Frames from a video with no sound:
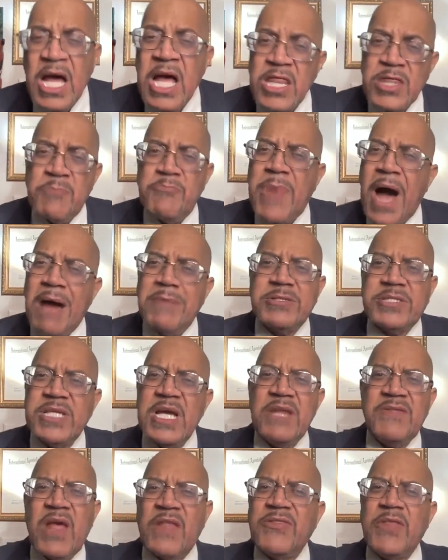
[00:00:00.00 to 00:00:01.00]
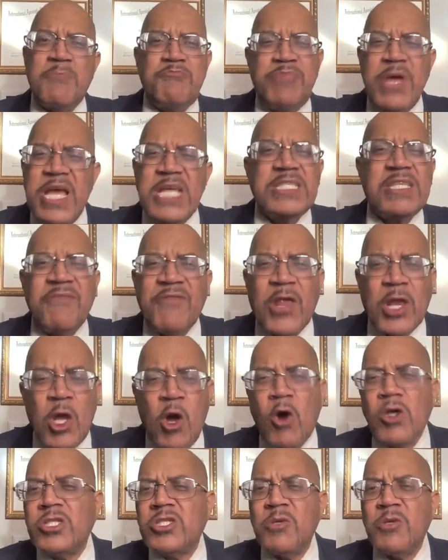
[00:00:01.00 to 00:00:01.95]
The Bible says that the peace of the Lord